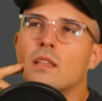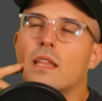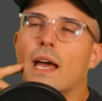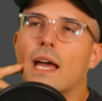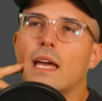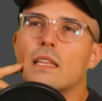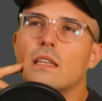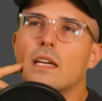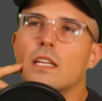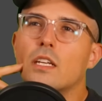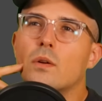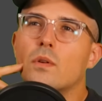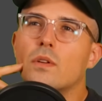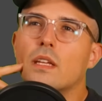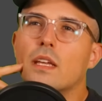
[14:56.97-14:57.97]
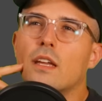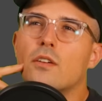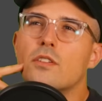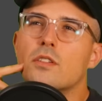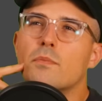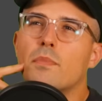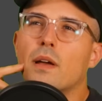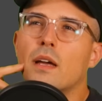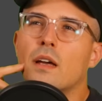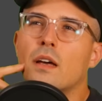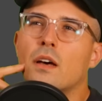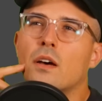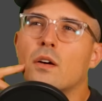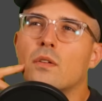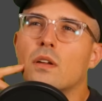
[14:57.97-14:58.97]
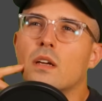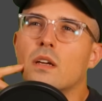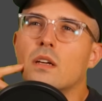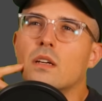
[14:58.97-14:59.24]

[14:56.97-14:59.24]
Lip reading: The headlight no one cares about.